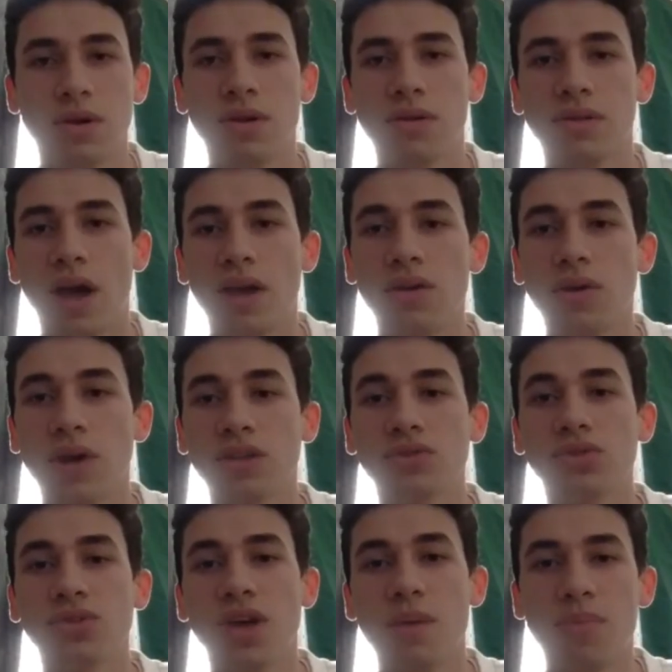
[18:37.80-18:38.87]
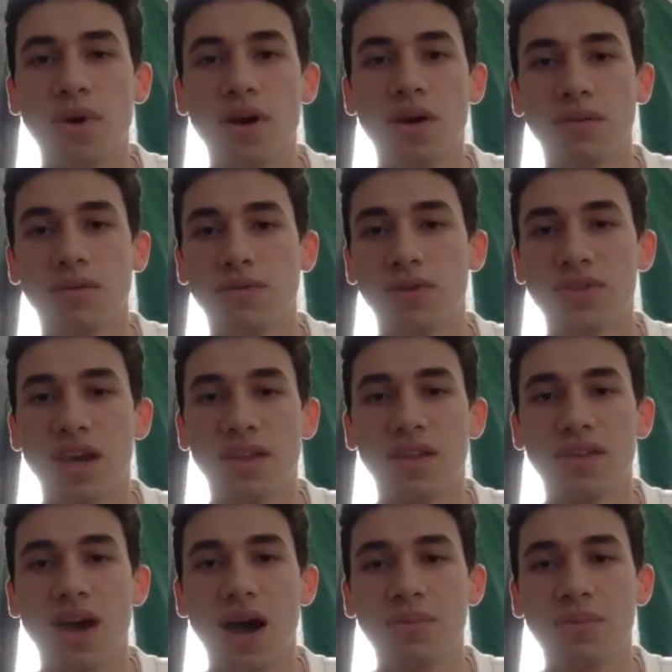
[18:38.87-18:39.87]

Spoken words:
Thank you again, Giuseppe, for taking the time.